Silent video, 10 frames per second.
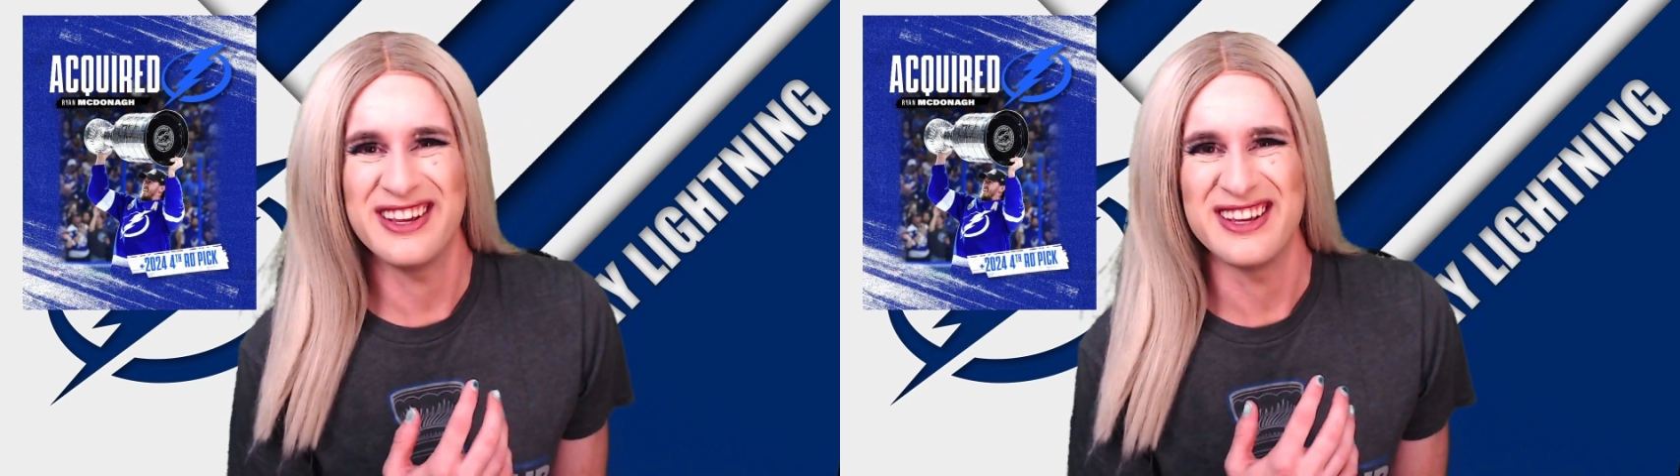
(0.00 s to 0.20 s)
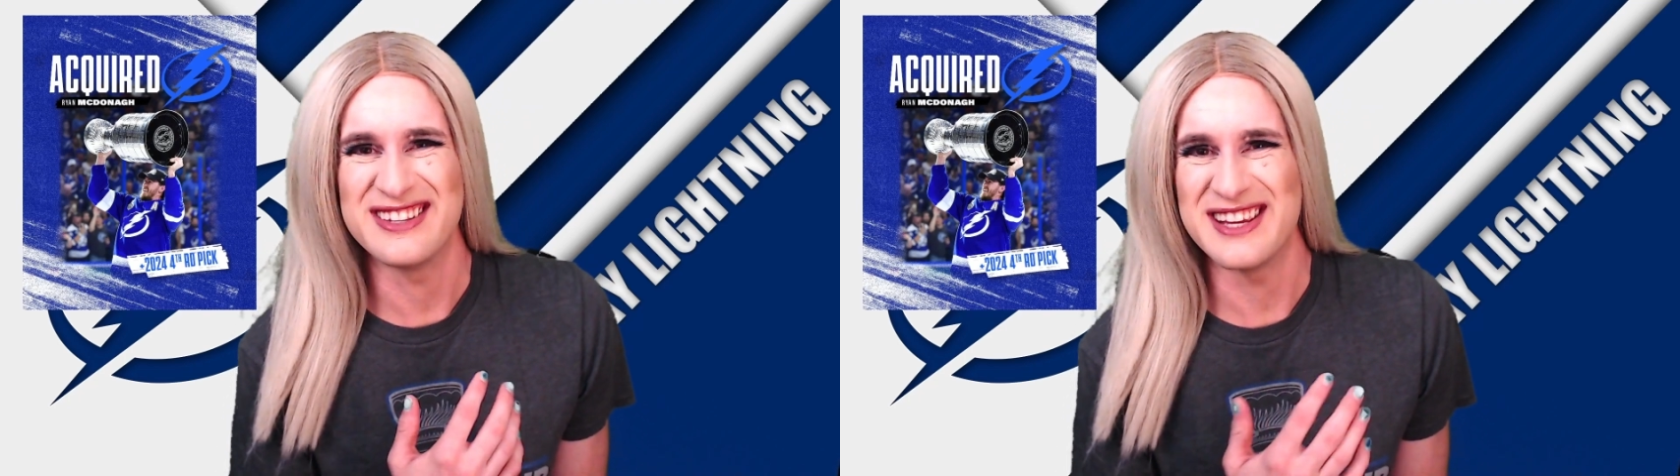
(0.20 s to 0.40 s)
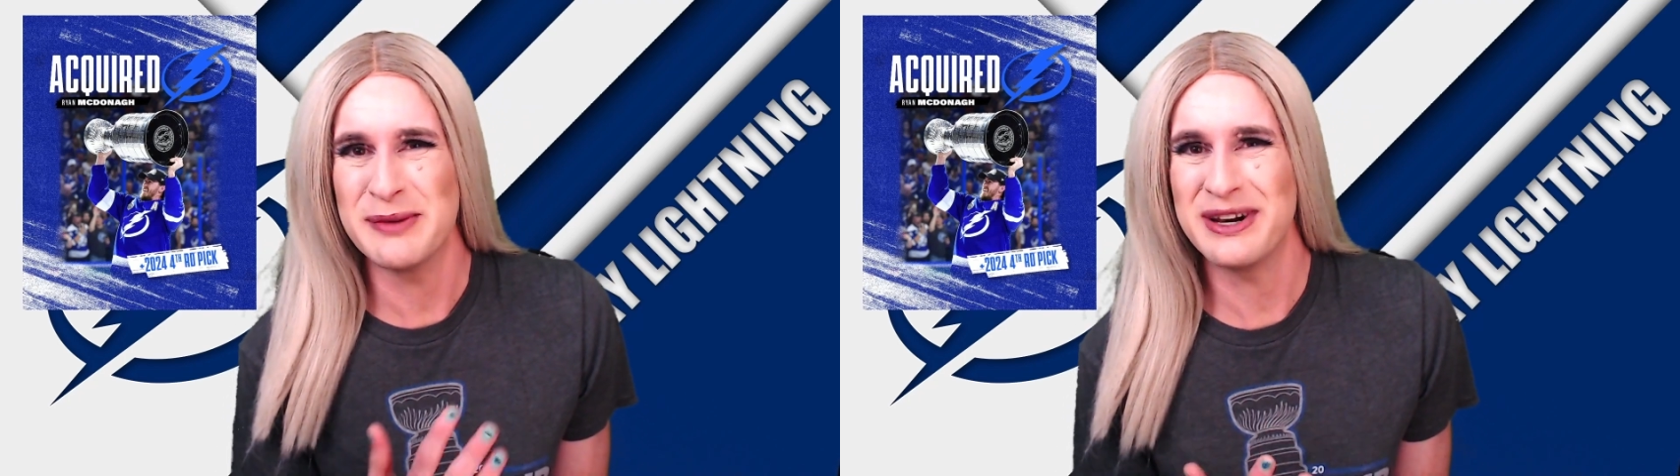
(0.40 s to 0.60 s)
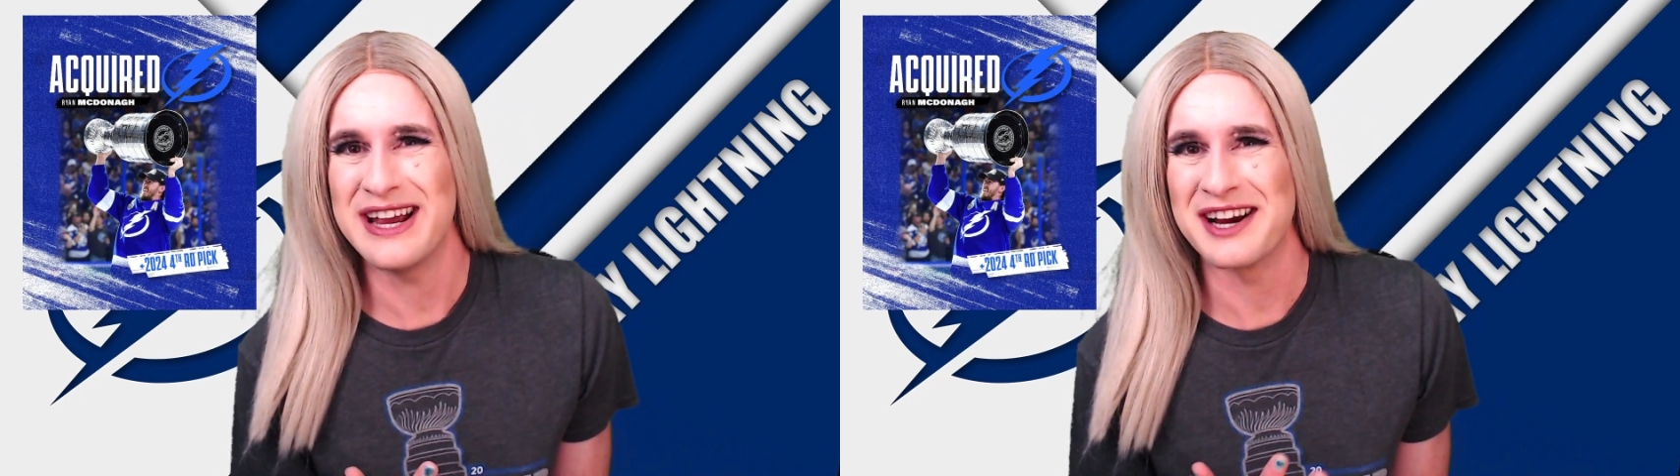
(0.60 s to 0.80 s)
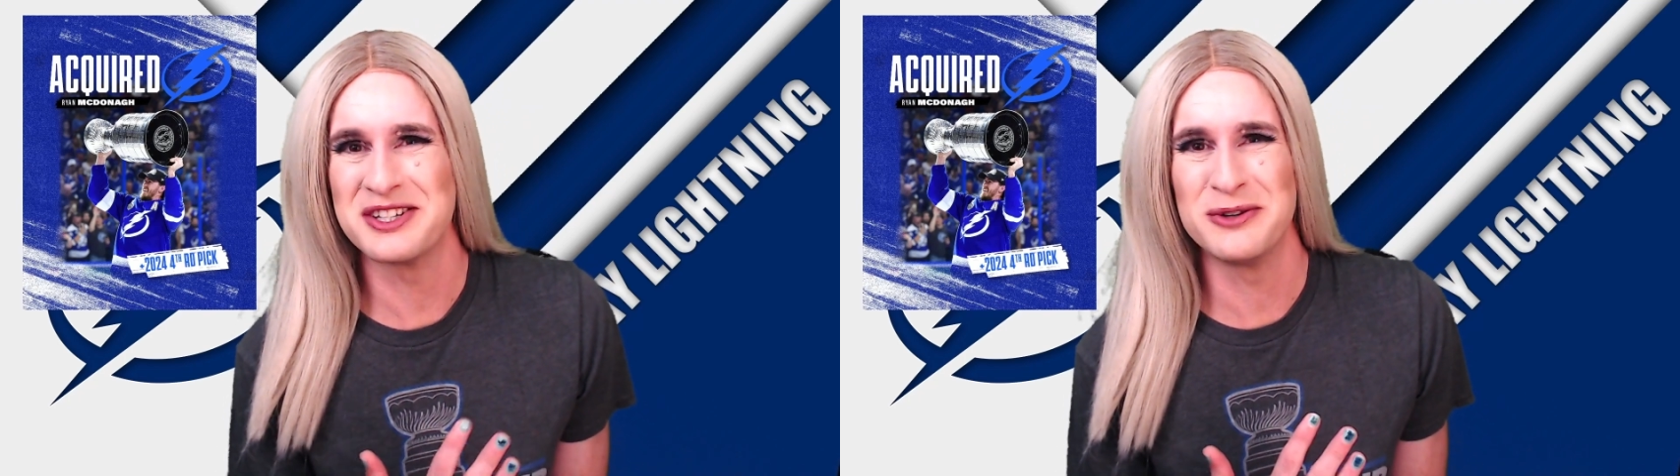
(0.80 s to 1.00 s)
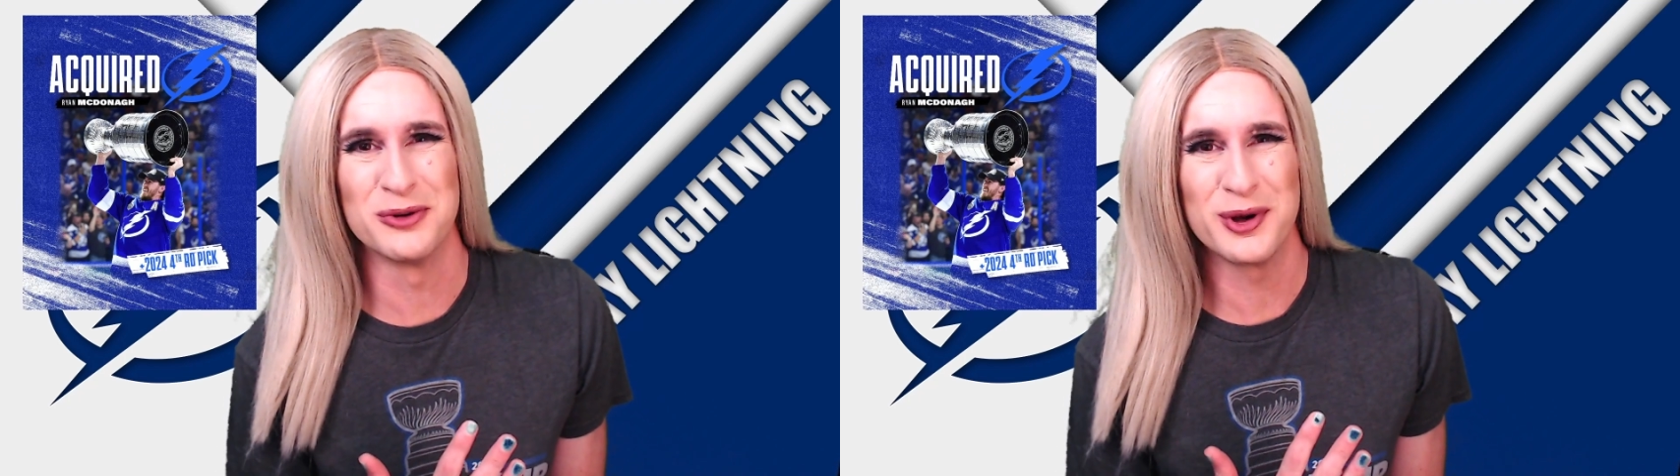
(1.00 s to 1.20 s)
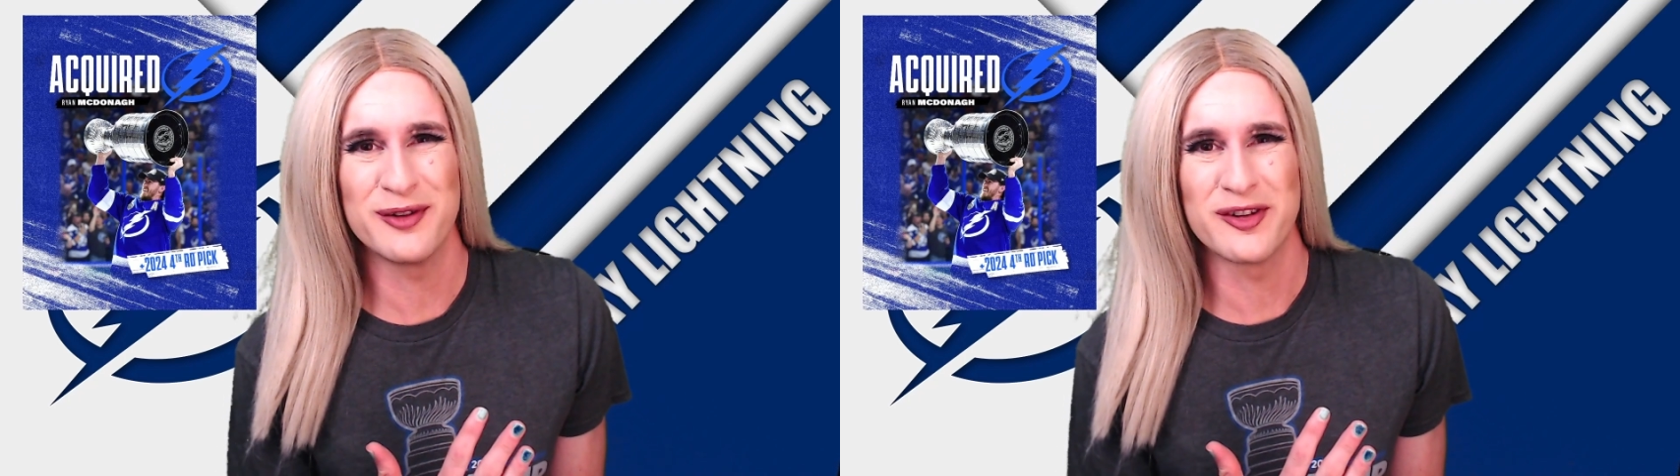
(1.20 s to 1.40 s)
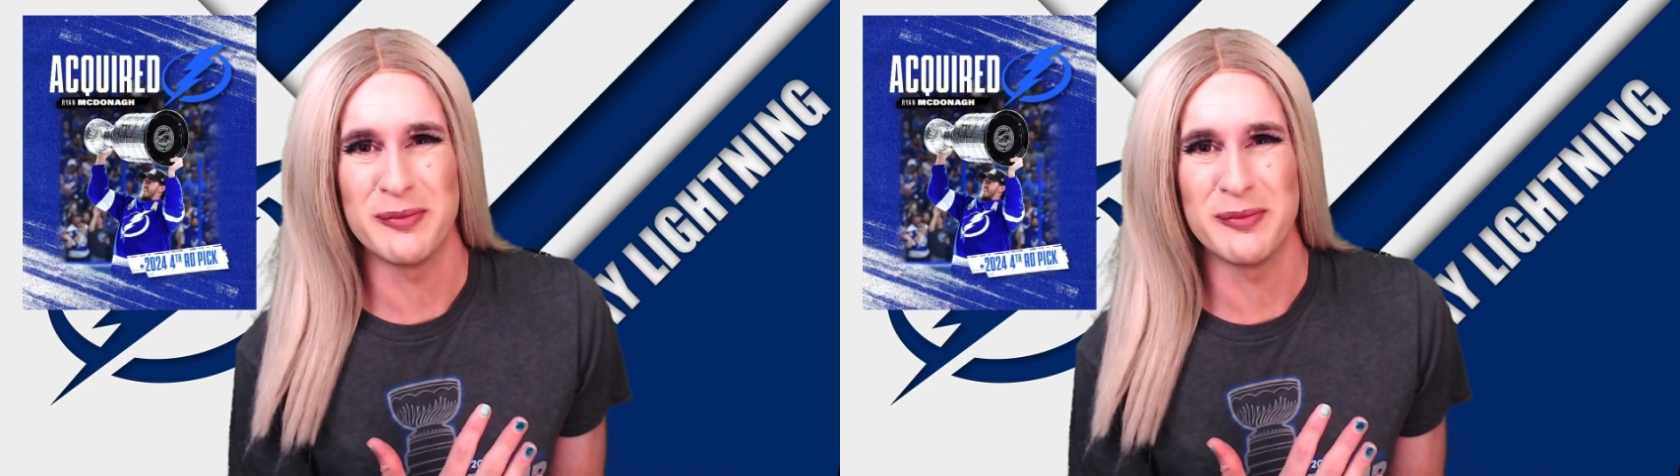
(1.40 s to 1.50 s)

is anybody actually rooting for the